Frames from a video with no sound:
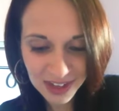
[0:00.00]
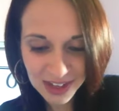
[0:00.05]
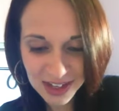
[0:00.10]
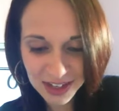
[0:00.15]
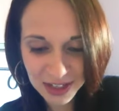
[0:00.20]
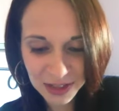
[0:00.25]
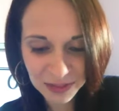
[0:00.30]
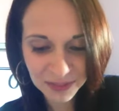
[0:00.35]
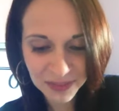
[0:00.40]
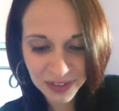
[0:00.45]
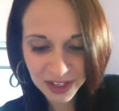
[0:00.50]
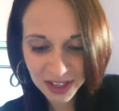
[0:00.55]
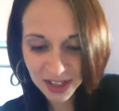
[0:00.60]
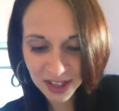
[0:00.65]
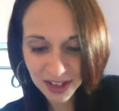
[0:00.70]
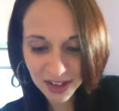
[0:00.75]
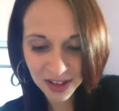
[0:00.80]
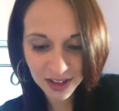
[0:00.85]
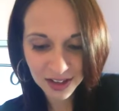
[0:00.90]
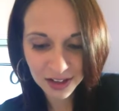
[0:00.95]

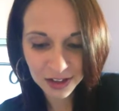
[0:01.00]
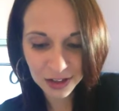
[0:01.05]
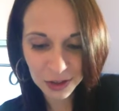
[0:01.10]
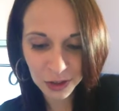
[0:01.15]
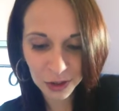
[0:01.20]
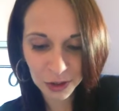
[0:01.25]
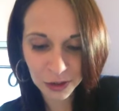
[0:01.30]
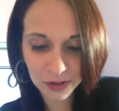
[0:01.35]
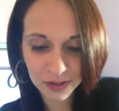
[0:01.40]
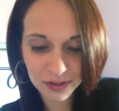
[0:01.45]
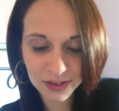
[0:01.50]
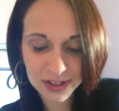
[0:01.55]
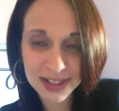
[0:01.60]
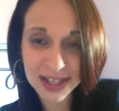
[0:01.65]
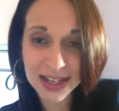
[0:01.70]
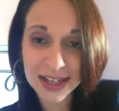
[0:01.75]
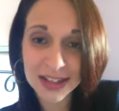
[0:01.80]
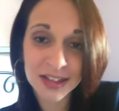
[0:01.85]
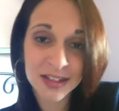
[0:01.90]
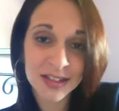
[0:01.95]
You know, the
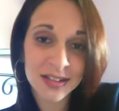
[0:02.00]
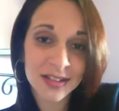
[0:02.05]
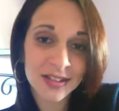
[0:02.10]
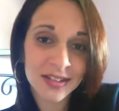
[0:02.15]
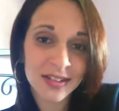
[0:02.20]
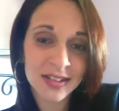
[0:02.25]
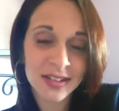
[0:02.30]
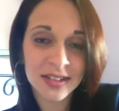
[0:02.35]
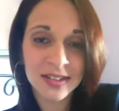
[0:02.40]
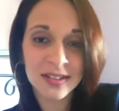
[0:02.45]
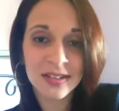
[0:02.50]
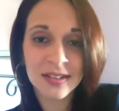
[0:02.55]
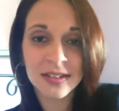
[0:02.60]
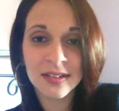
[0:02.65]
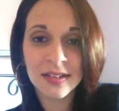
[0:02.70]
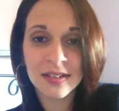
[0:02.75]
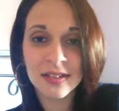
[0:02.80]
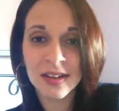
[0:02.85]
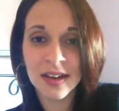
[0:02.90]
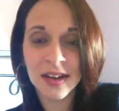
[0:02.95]
teachers,
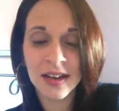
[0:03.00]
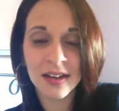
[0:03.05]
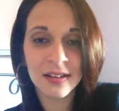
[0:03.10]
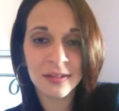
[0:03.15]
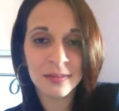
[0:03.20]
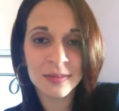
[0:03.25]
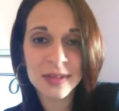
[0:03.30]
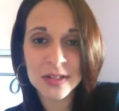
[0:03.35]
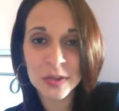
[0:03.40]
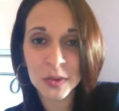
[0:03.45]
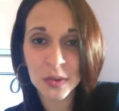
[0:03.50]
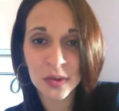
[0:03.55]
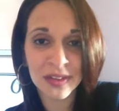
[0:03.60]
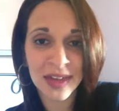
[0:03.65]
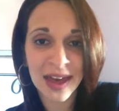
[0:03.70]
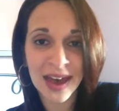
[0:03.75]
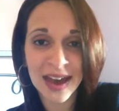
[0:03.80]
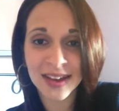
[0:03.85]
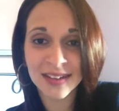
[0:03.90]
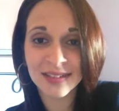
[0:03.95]
I miss all
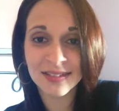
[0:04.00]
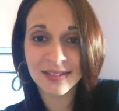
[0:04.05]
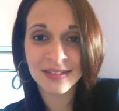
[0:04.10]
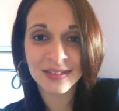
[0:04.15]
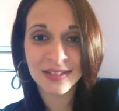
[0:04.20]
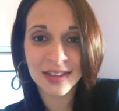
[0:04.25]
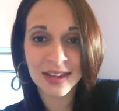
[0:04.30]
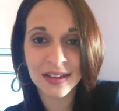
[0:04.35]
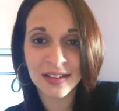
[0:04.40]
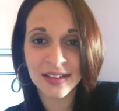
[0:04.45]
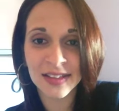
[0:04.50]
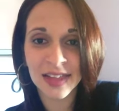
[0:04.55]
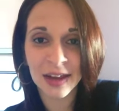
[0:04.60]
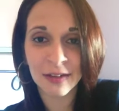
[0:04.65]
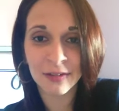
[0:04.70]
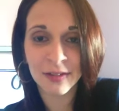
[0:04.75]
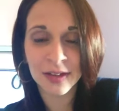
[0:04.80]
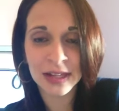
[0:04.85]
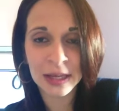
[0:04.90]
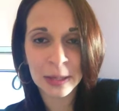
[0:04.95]
that. They
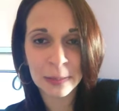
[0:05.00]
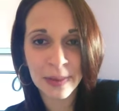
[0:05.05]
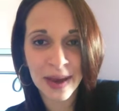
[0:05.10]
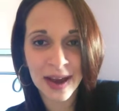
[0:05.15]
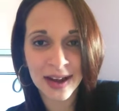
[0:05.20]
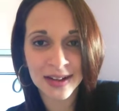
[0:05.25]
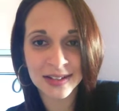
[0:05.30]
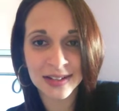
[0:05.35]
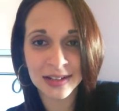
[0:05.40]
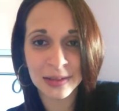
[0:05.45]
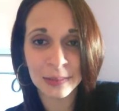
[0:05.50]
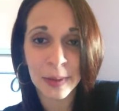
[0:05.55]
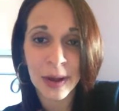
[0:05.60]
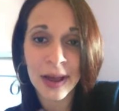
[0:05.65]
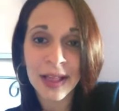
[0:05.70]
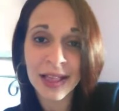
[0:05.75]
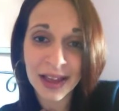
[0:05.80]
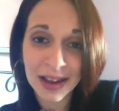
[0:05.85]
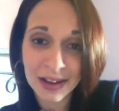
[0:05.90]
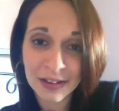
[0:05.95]
really impacted in
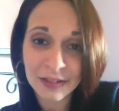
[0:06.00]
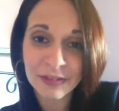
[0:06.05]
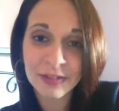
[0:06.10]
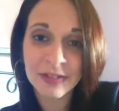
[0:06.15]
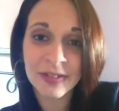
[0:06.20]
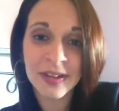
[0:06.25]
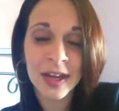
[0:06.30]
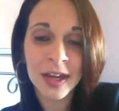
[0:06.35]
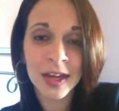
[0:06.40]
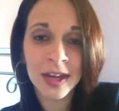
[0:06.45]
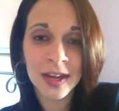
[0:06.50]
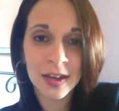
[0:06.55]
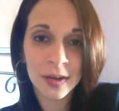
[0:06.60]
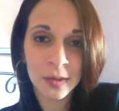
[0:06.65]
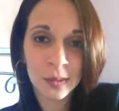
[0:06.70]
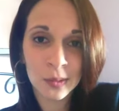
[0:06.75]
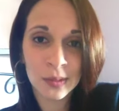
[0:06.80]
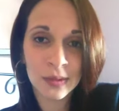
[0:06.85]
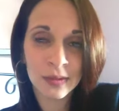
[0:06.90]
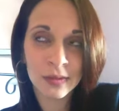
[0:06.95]
my life,
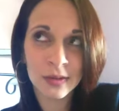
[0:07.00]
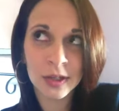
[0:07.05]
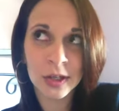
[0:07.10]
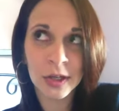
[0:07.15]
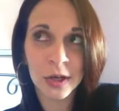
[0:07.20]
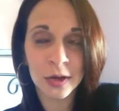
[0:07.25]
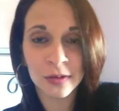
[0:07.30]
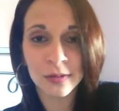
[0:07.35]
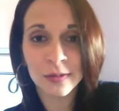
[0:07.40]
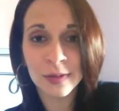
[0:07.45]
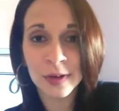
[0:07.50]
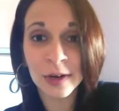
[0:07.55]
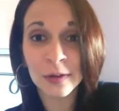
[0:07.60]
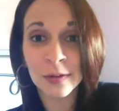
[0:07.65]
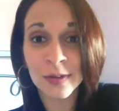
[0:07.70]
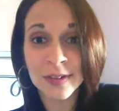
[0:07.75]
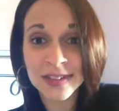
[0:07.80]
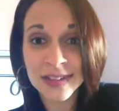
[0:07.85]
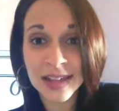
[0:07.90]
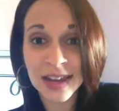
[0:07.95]
you know, when I
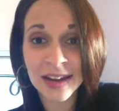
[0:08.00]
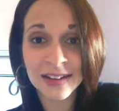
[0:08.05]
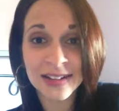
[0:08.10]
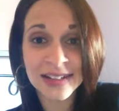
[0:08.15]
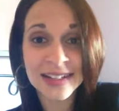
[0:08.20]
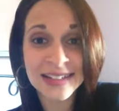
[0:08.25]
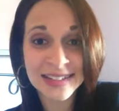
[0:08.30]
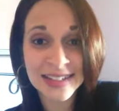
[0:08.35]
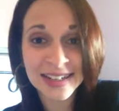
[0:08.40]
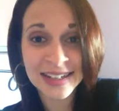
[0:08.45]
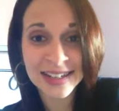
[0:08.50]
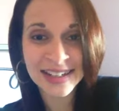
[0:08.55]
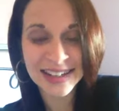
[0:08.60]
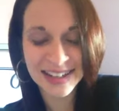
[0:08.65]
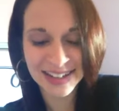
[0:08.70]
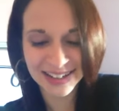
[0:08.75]
was there and listening.